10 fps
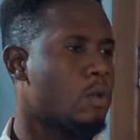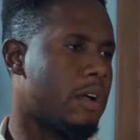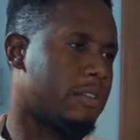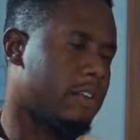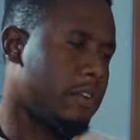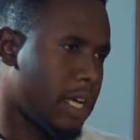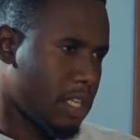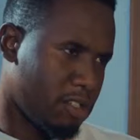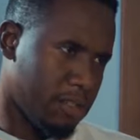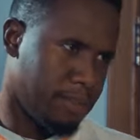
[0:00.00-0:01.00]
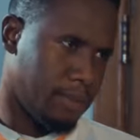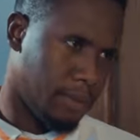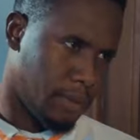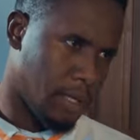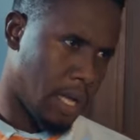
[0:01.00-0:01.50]
Well, I've given her drip,
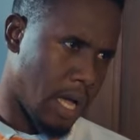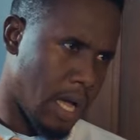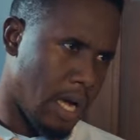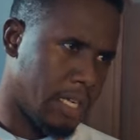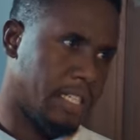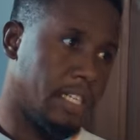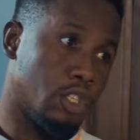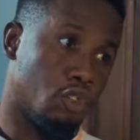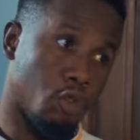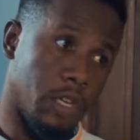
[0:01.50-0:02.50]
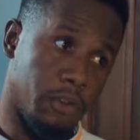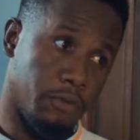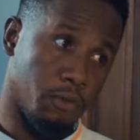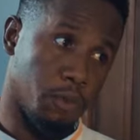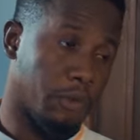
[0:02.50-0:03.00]
and she needs to eat
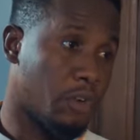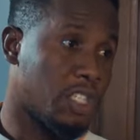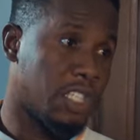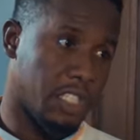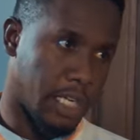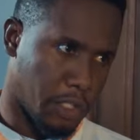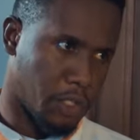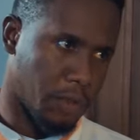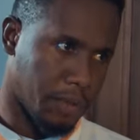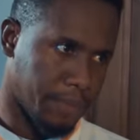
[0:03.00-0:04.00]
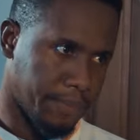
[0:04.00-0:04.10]
food before the injection.